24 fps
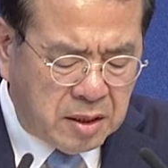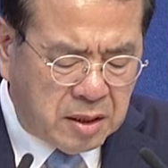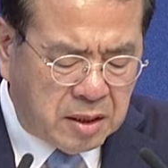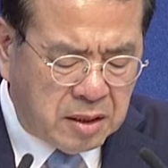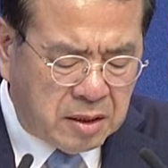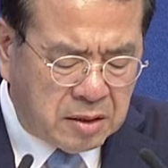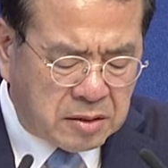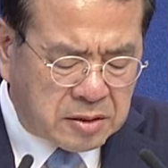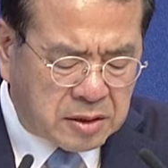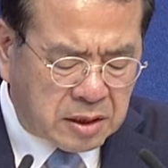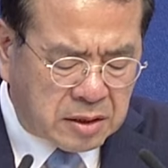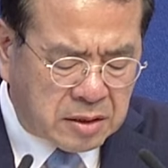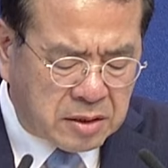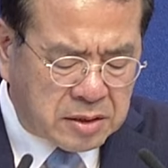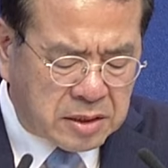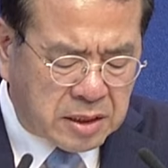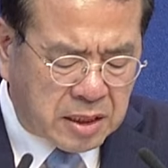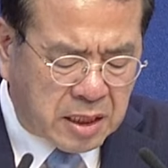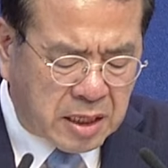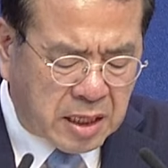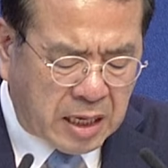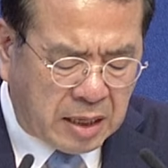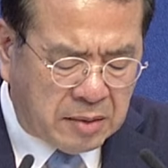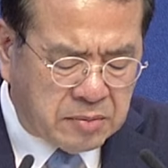So many
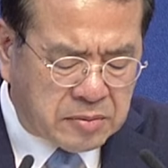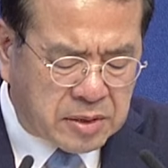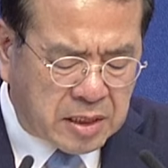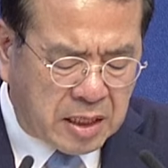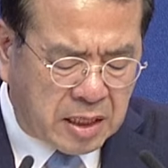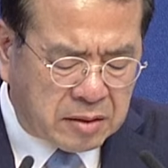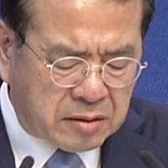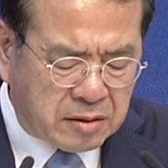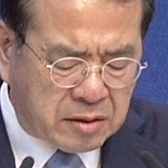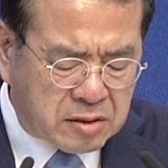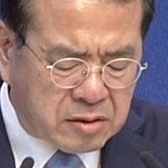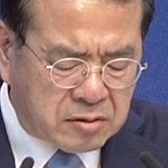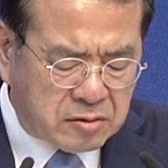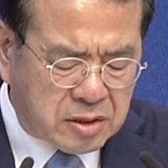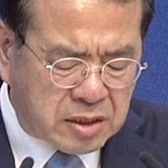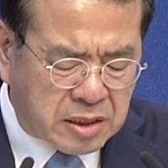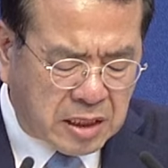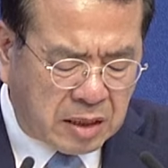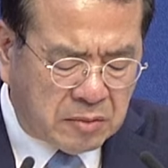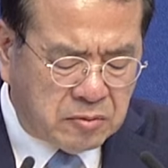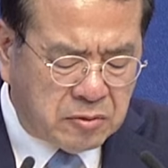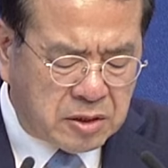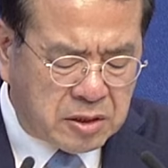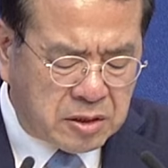things happened.
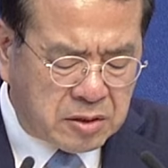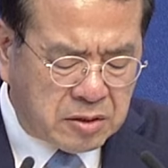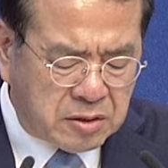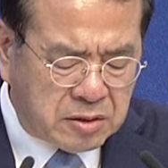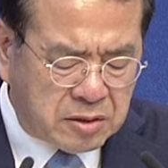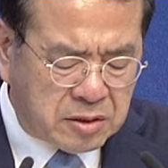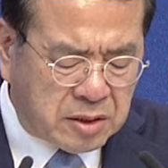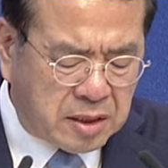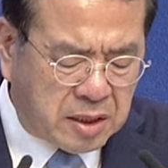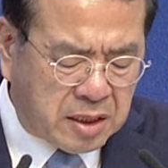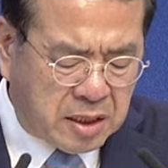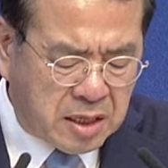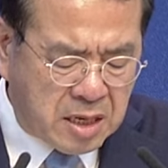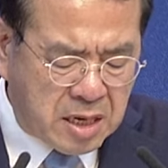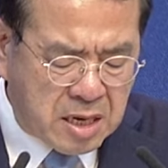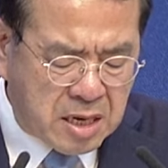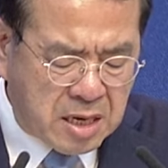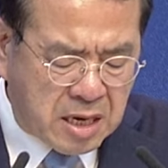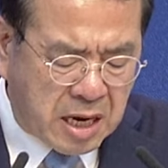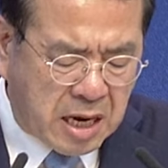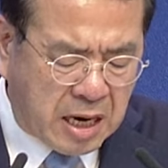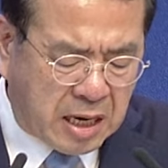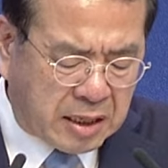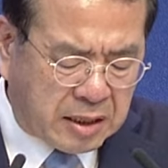And I
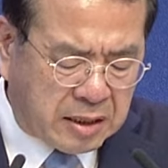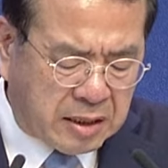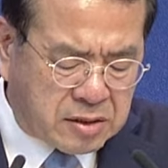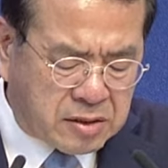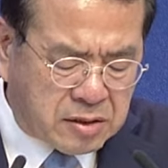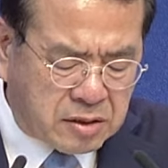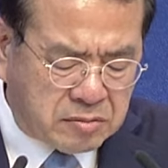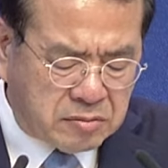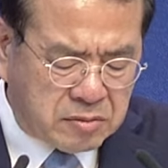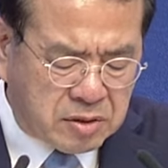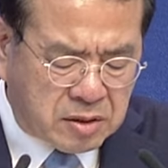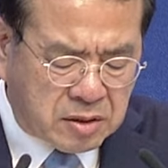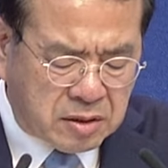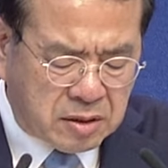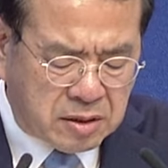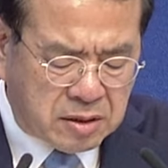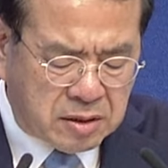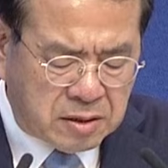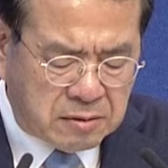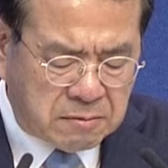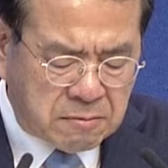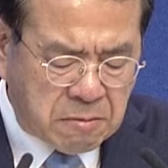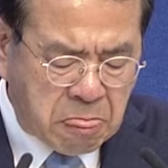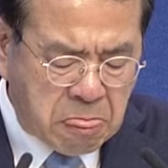especially thank
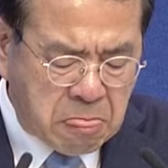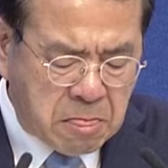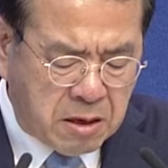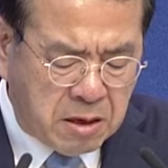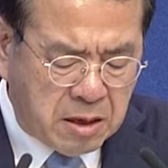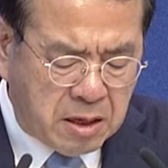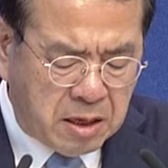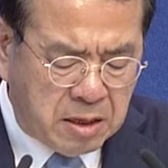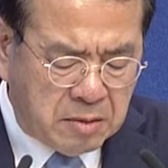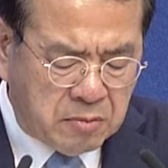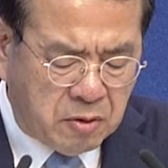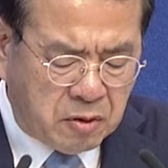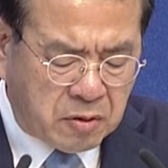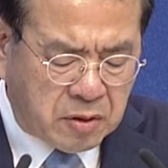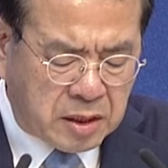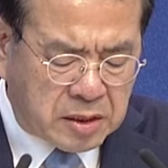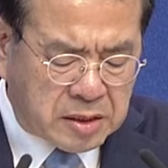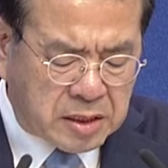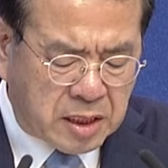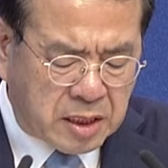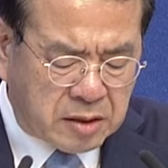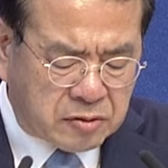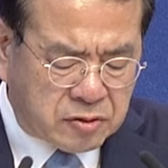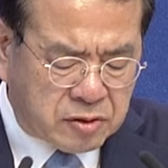the administrative
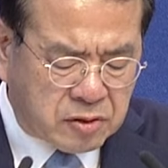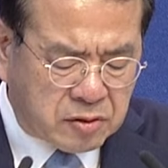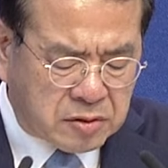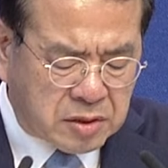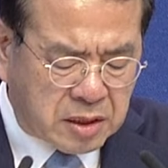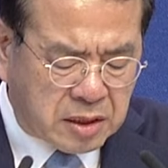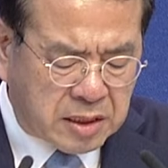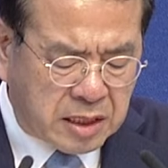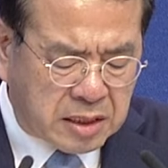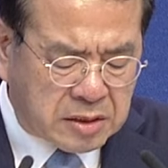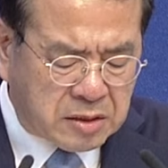staff,